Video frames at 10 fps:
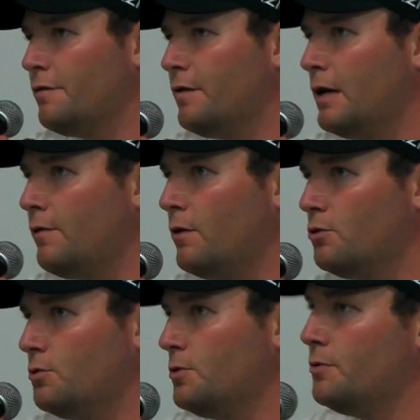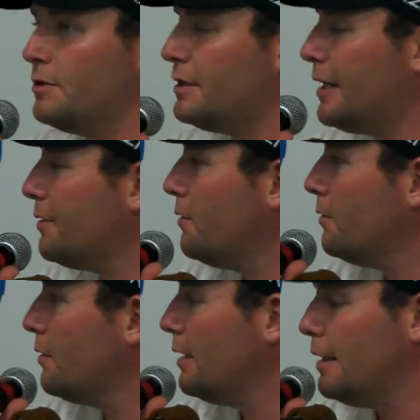in 5 holes, which was on the second
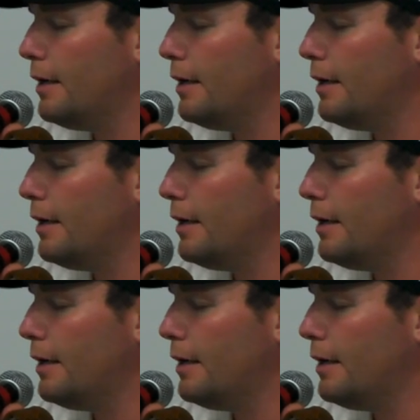hole,